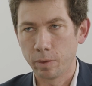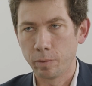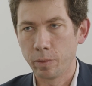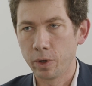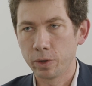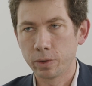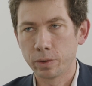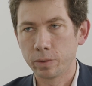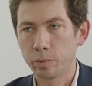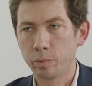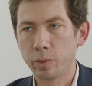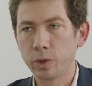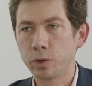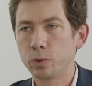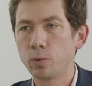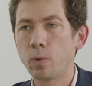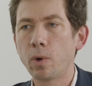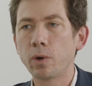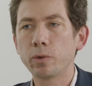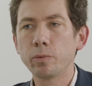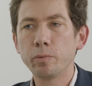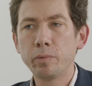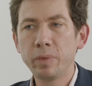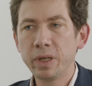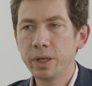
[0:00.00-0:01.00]
but
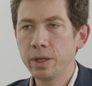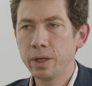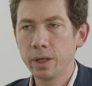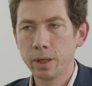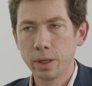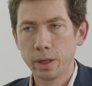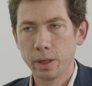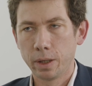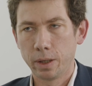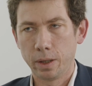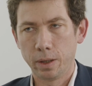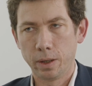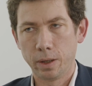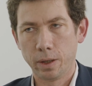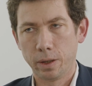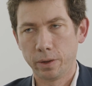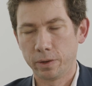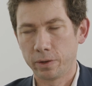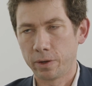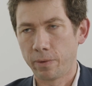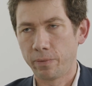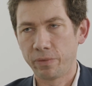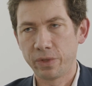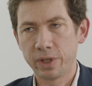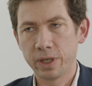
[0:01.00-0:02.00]
won't be
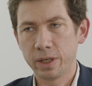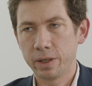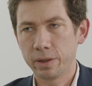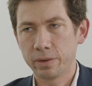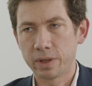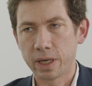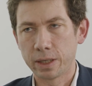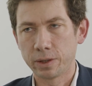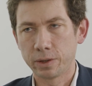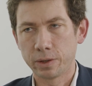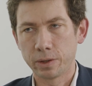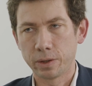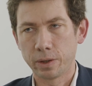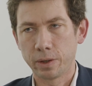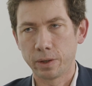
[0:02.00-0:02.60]
something that